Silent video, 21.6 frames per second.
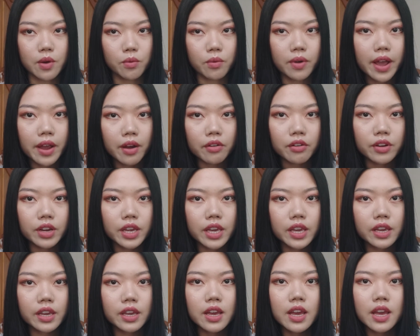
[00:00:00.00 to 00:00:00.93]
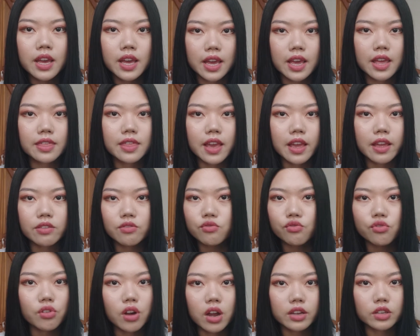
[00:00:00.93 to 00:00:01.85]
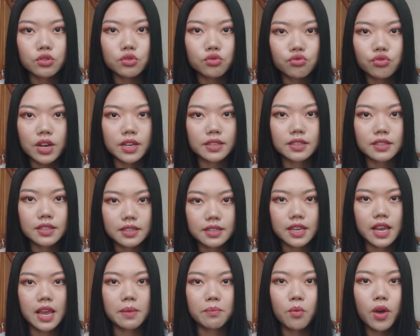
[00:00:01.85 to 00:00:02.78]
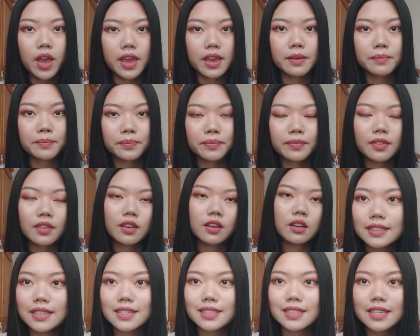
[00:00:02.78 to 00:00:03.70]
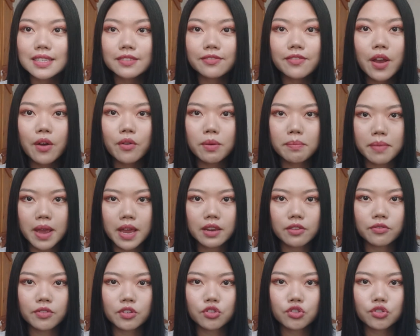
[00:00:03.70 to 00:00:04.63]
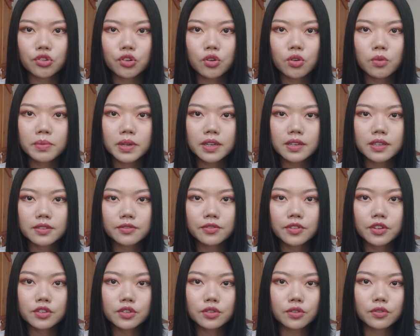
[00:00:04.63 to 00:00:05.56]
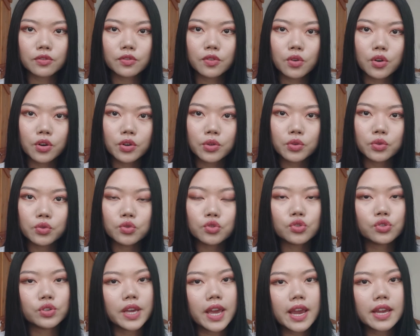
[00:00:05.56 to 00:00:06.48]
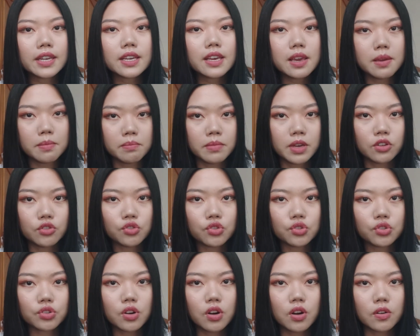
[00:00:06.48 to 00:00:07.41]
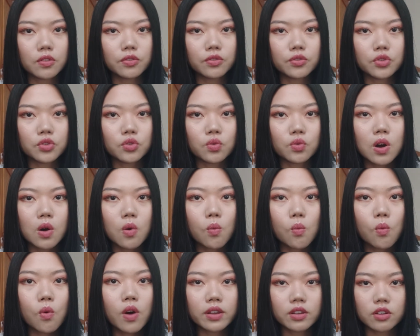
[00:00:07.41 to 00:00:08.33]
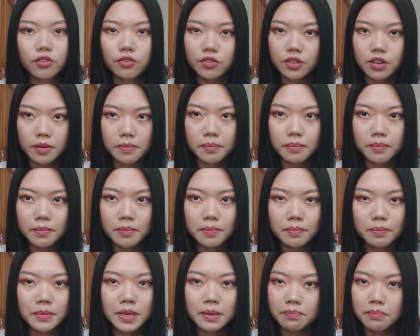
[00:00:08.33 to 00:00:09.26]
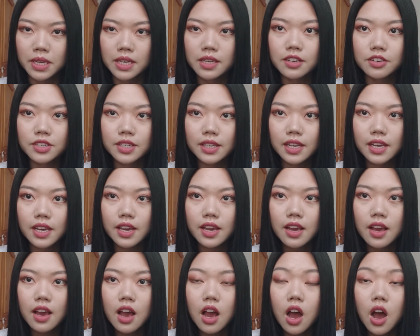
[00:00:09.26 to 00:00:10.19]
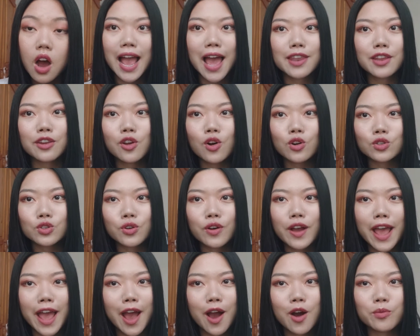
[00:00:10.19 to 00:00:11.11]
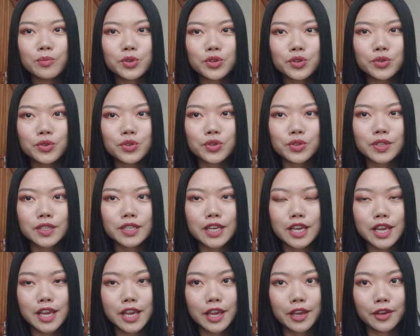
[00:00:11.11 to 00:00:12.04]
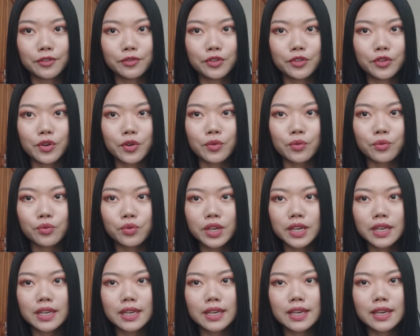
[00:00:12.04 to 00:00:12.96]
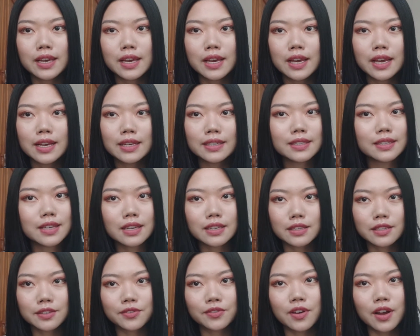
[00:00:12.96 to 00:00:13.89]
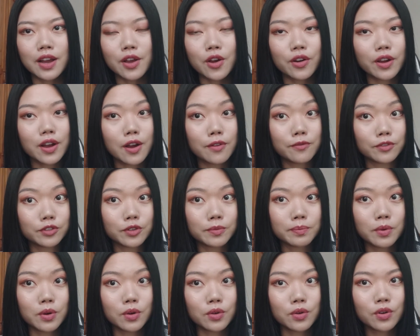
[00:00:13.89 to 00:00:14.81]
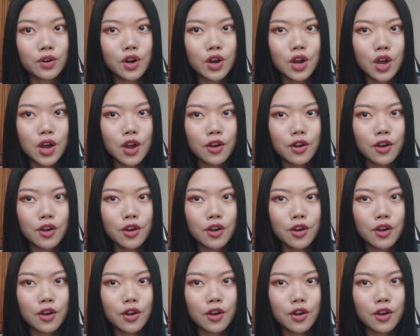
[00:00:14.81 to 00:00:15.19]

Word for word: they're wearing and then try to dress the same way. This is very beneficial because, first of all, you create an image of you are one of them immediately, and it also helps you to see if you're really satisfied or comfortable